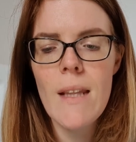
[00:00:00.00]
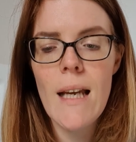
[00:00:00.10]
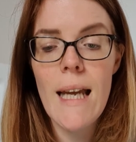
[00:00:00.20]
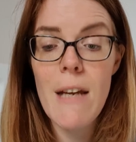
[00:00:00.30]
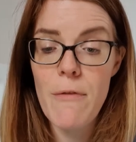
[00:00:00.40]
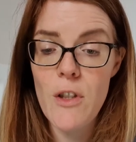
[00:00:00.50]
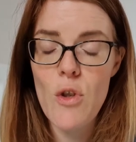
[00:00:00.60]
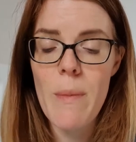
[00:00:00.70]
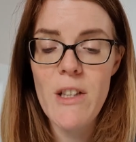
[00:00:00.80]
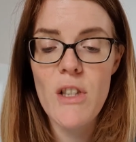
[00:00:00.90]
"If, as
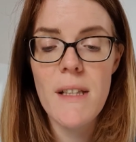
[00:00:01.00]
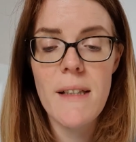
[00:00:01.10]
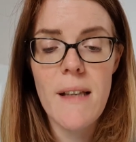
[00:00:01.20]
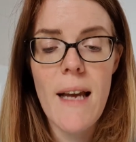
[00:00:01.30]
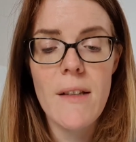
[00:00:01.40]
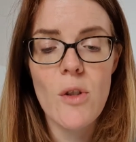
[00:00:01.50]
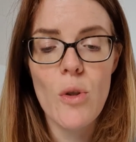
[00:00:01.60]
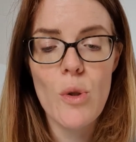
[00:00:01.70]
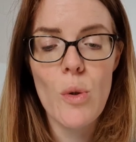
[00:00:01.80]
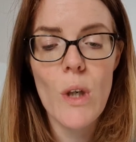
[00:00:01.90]
your majesty says, not
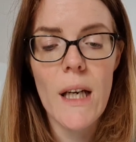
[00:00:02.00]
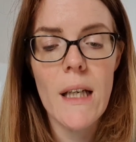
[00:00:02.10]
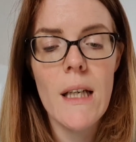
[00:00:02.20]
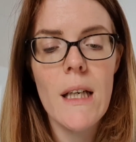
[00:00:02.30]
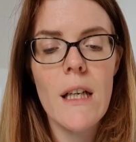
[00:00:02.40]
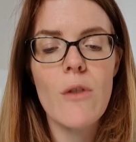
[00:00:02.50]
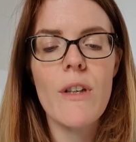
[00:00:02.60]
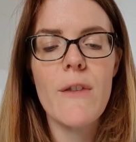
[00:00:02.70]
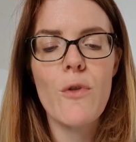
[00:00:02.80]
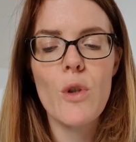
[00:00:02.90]
taller,"
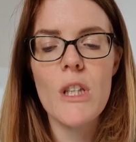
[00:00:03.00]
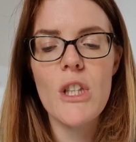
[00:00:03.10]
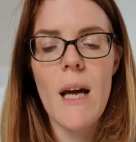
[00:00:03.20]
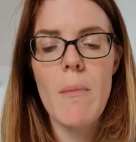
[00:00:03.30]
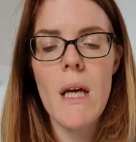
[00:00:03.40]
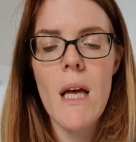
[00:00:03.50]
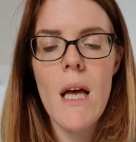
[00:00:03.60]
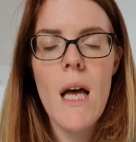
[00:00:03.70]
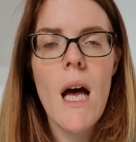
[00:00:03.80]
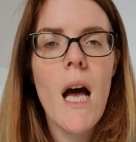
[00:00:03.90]
agreed Frawdysham.
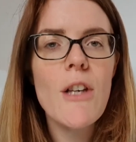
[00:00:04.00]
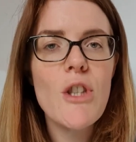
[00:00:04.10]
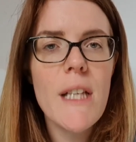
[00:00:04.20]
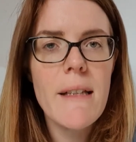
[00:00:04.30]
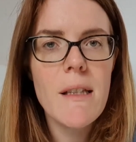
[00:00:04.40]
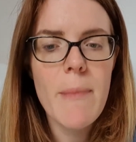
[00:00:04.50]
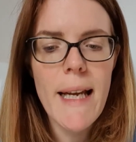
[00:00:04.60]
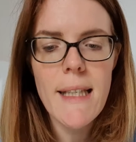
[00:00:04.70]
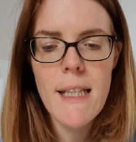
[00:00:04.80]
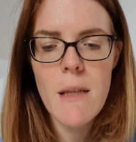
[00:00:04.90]
"I should
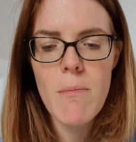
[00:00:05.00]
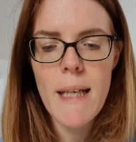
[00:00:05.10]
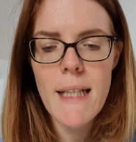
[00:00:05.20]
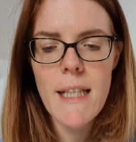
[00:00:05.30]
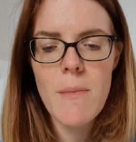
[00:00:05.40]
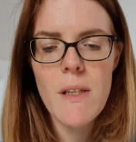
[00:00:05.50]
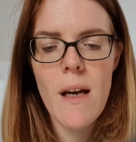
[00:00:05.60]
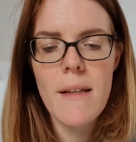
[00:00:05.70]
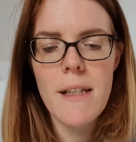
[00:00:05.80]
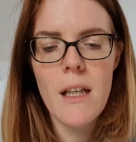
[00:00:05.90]
estimate that a
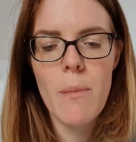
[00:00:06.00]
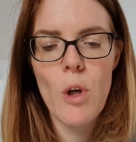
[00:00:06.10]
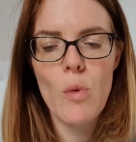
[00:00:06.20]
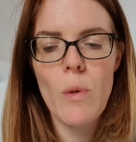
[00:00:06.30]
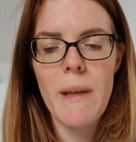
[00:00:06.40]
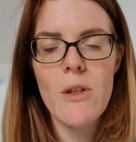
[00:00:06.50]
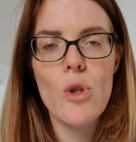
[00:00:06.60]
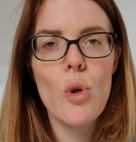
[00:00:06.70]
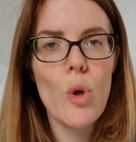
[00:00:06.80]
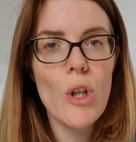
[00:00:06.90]
medium-sized Ickabog would be as
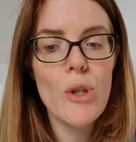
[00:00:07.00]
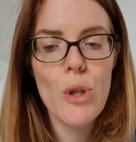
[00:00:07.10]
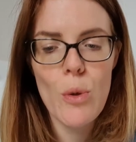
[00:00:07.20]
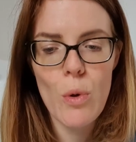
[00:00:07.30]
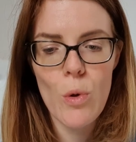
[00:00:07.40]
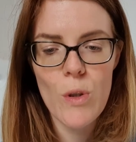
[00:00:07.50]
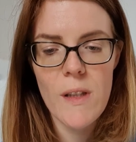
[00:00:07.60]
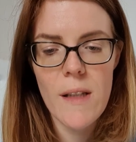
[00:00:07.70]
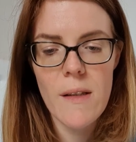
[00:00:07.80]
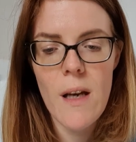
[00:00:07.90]
tall as 2
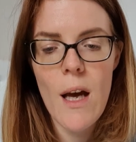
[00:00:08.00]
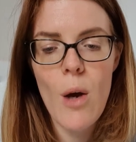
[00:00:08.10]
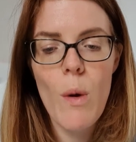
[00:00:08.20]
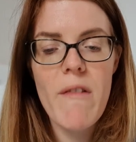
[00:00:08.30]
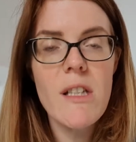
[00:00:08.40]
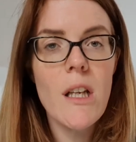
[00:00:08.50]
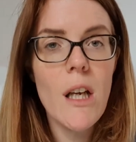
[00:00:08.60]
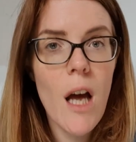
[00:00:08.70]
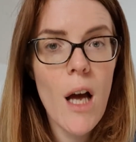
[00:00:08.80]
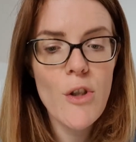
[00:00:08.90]
horses, whereas a
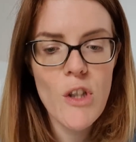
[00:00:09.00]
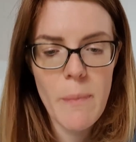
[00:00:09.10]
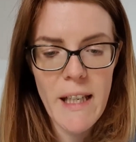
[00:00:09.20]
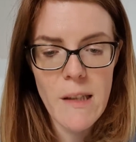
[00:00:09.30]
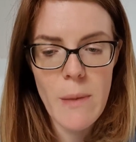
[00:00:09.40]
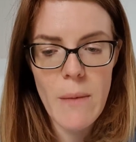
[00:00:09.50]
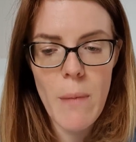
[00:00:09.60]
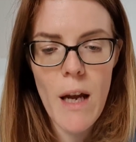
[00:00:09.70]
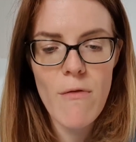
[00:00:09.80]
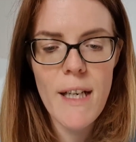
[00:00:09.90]
large specimen
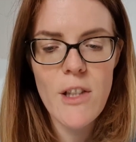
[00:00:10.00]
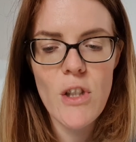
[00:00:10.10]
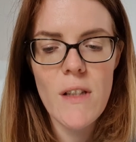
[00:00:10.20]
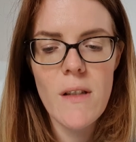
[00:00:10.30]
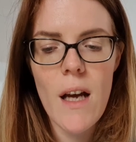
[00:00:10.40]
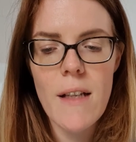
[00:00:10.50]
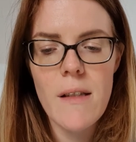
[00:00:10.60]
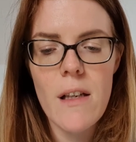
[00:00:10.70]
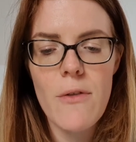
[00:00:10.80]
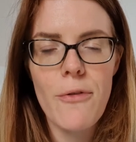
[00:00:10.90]
might reach the size
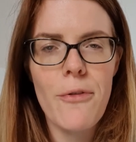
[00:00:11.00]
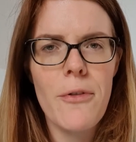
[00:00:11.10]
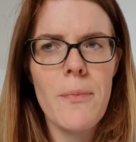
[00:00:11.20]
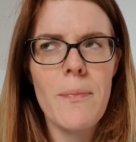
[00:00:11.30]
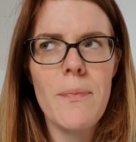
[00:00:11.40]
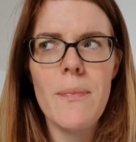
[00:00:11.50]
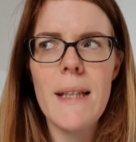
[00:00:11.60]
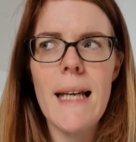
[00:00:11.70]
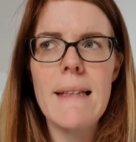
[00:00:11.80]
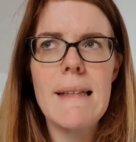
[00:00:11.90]
of,
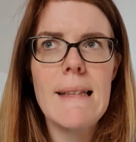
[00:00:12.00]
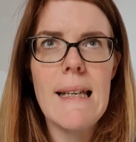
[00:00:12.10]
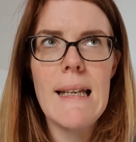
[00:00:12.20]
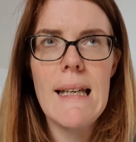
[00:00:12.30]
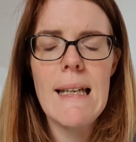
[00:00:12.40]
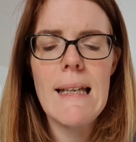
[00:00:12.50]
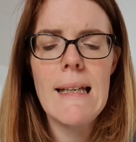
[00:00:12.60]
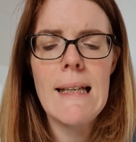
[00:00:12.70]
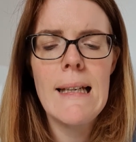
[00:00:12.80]
let's see,